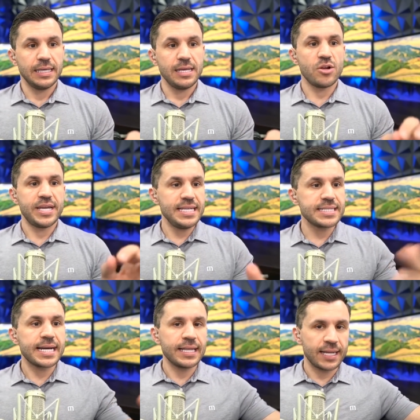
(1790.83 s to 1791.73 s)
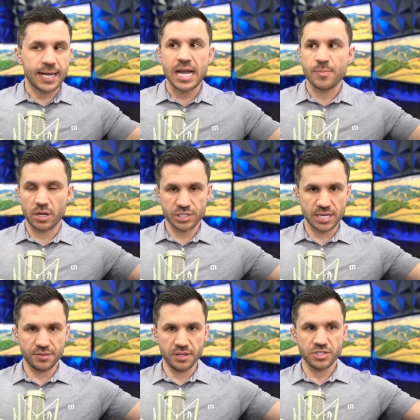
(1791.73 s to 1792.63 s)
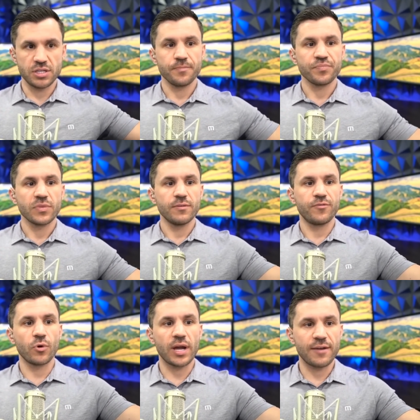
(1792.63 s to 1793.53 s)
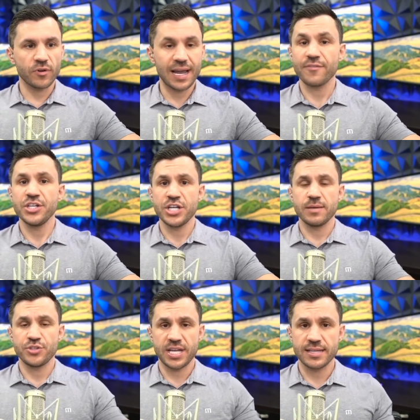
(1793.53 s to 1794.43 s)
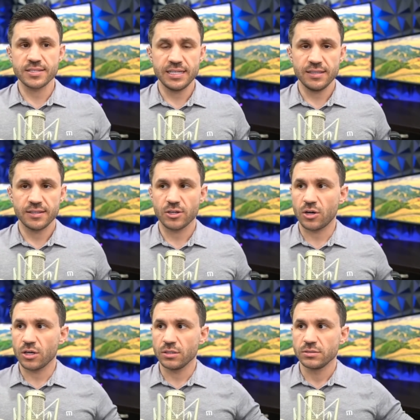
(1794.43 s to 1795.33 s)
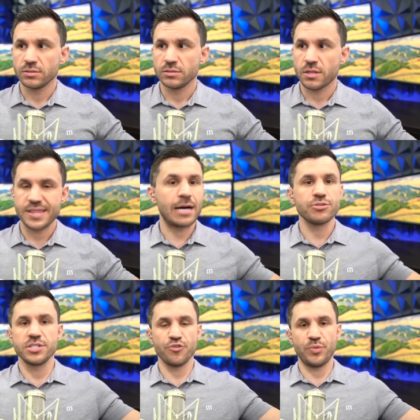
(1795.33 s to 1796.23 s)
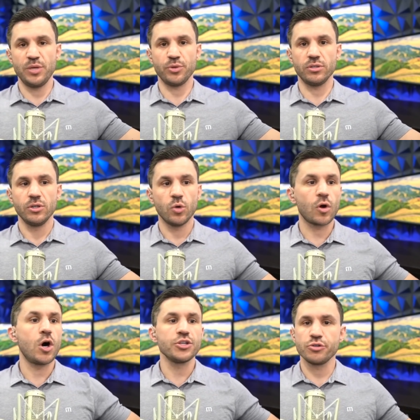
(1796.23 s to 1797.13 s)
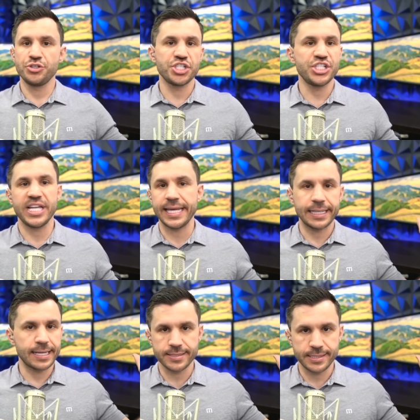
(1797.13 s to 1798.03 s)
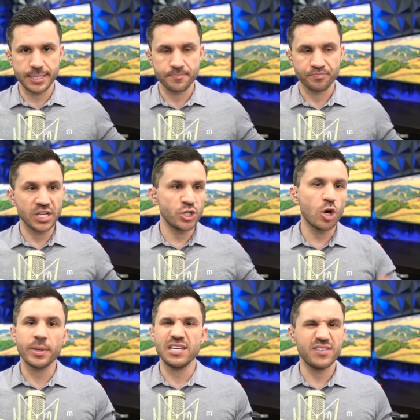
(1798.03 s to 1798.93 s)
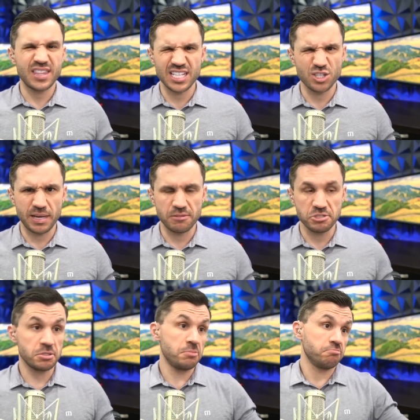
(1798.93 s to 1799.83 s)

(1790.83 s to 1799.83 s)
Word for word: you know, he's got a lot of eyeballs on this. For every Jacob Chansley, there are thousands of people who are also just sitting in custody that nobody even thinks about. Just, oh,